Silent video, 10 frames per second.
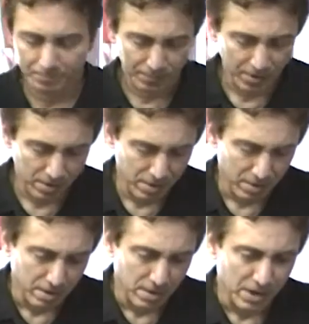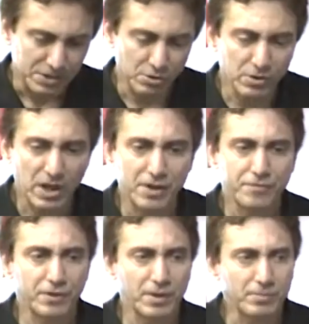Yes. It's okay
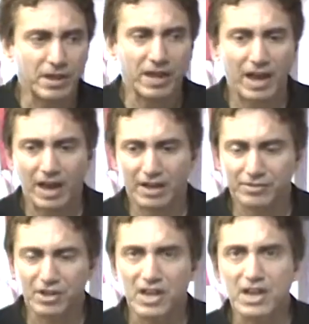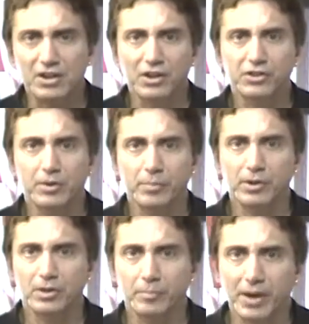for them to ha- to eat nothing
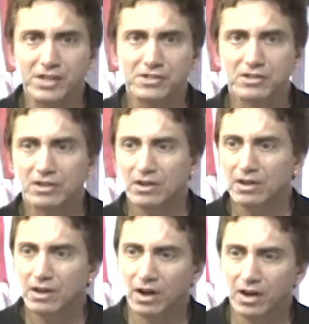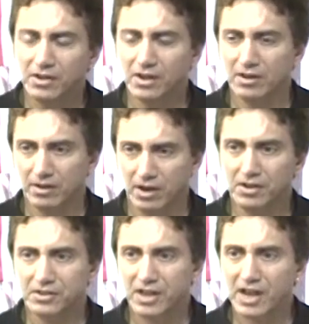but the best on the
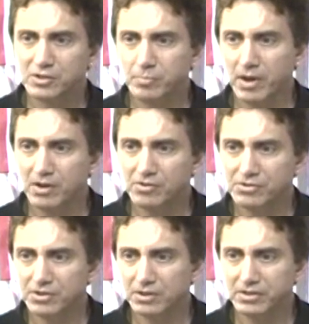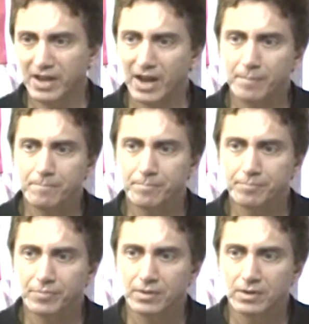on the taxpayers' uh, tab,
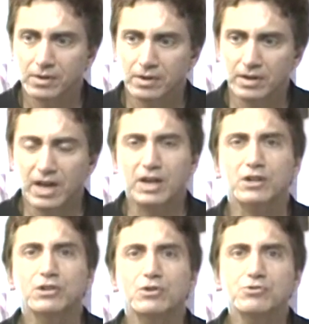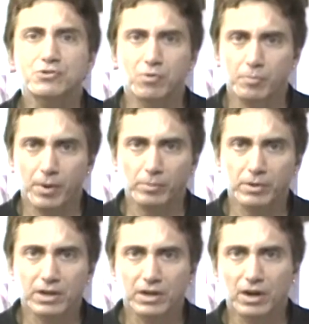and that includes
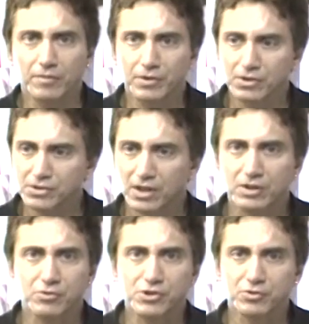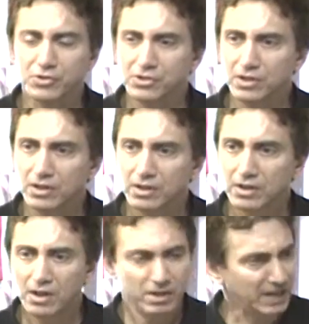Republican governors like Chris Christie.
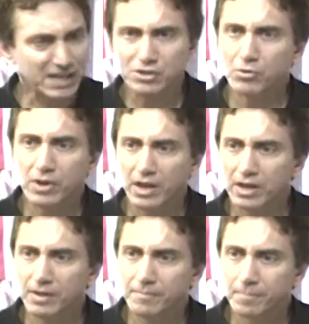That's okay.